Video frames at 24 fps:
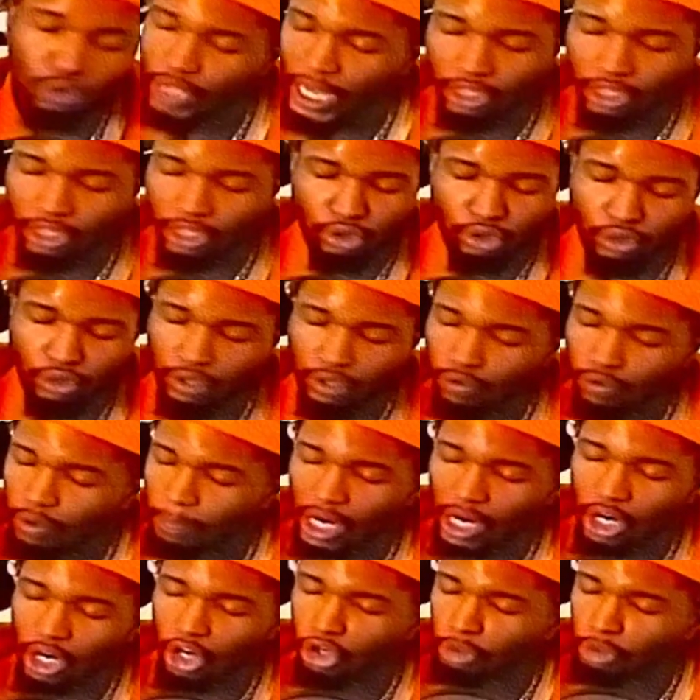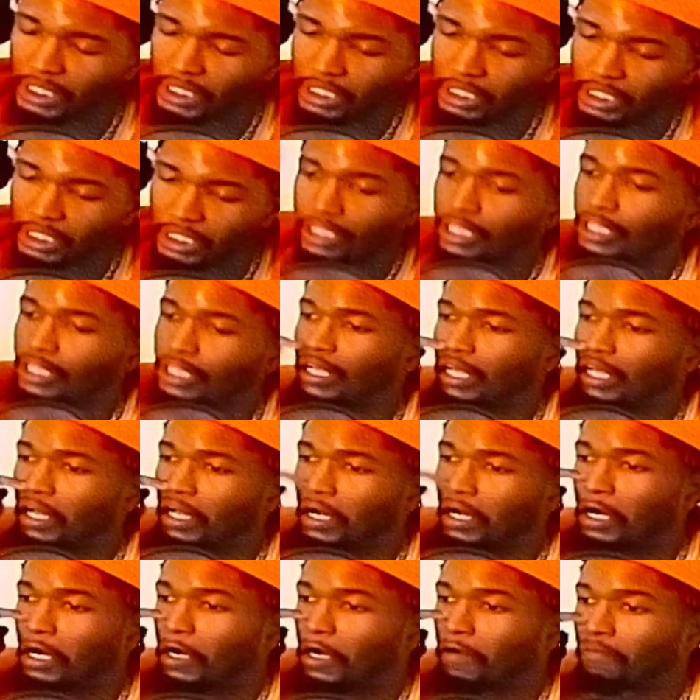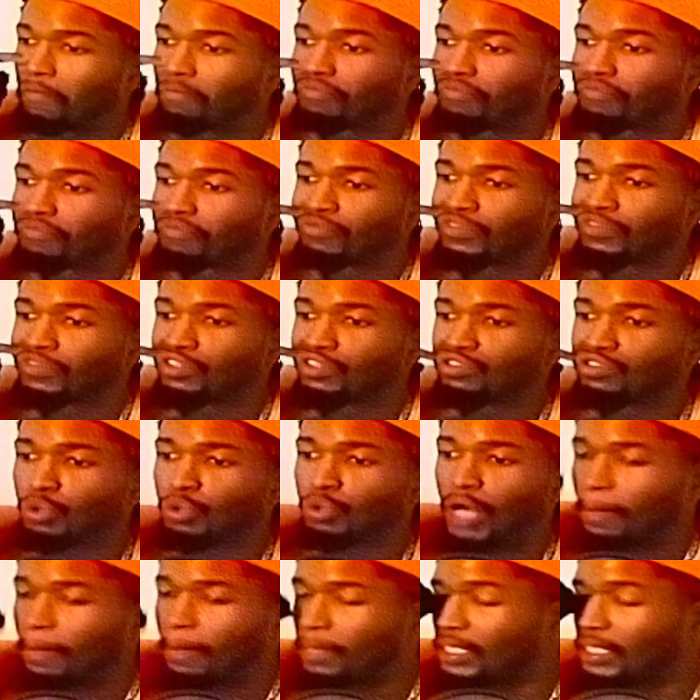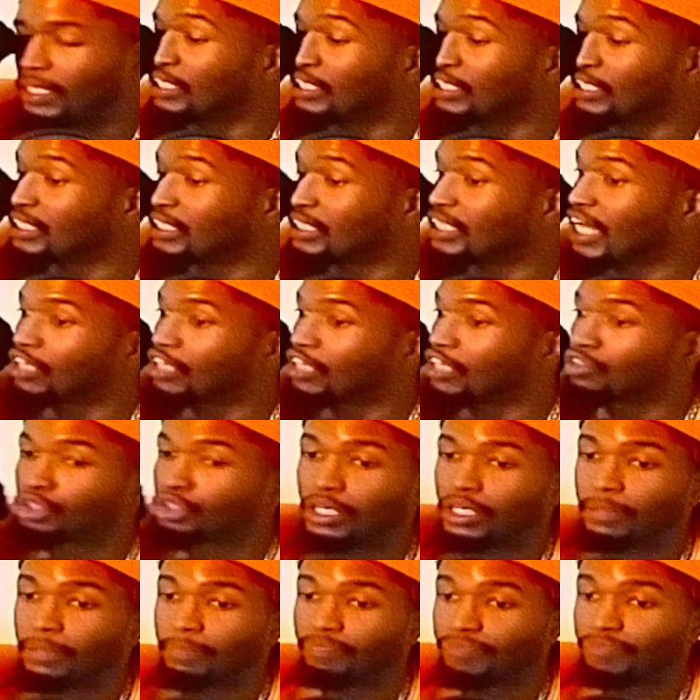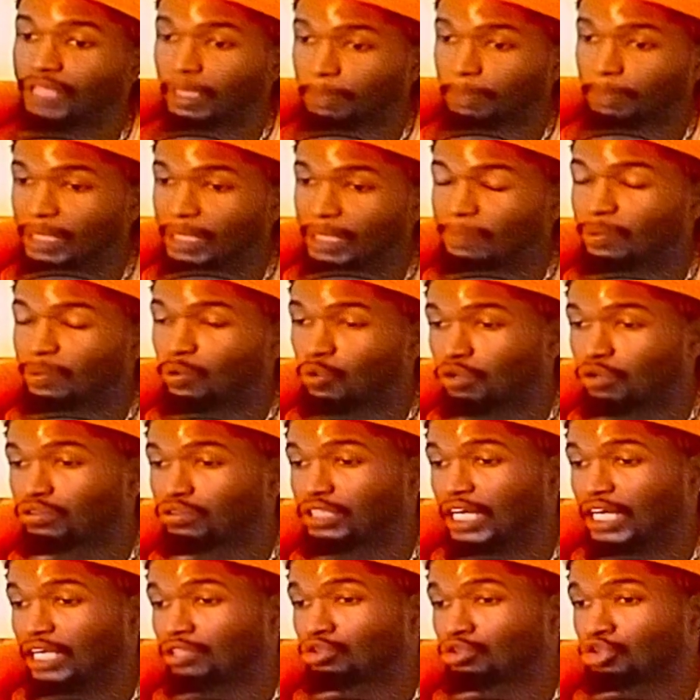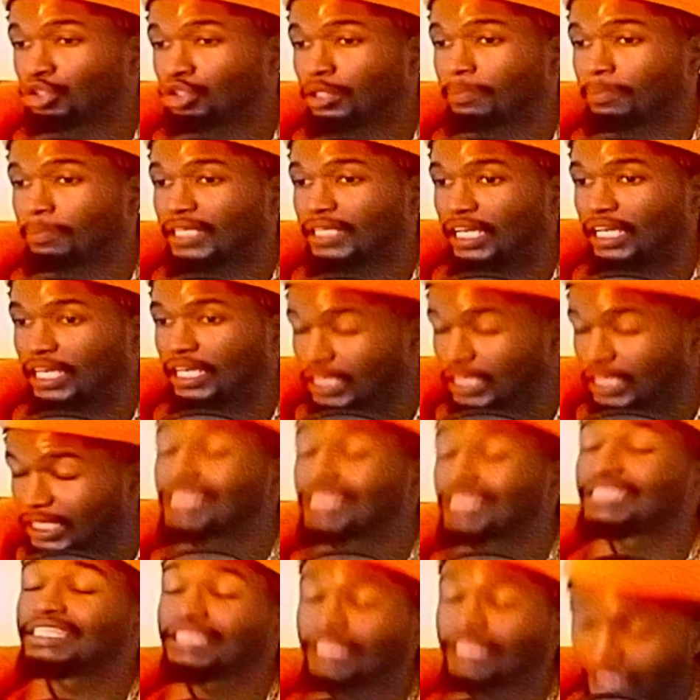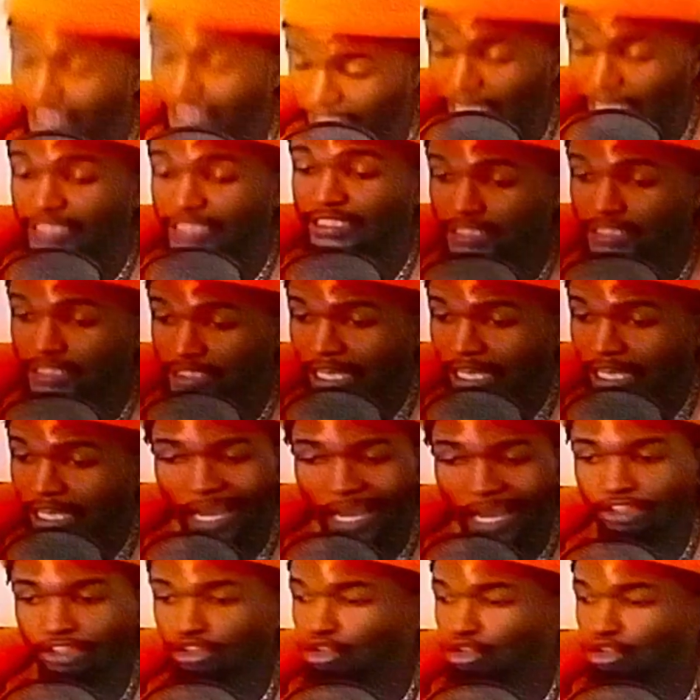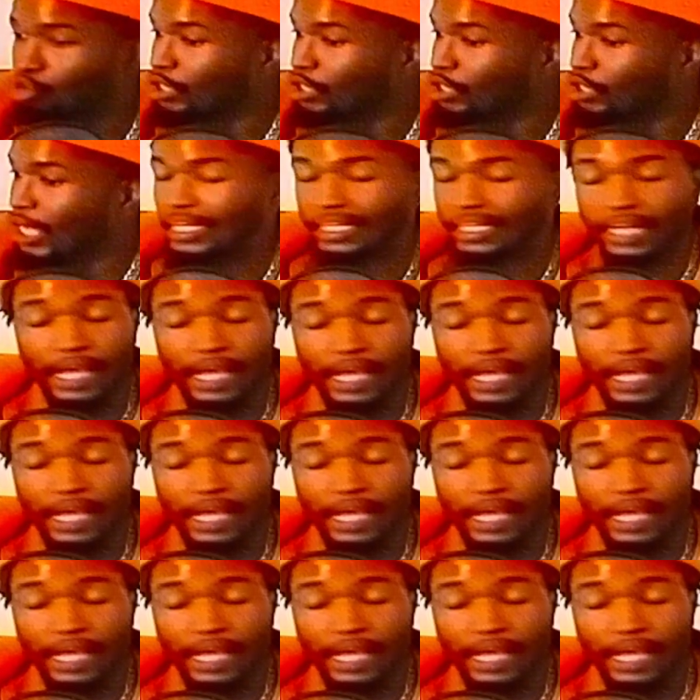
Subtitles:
agree with my homie. Do I believe that Donald Trump, that people want Donald Trump dead? Yes, I do not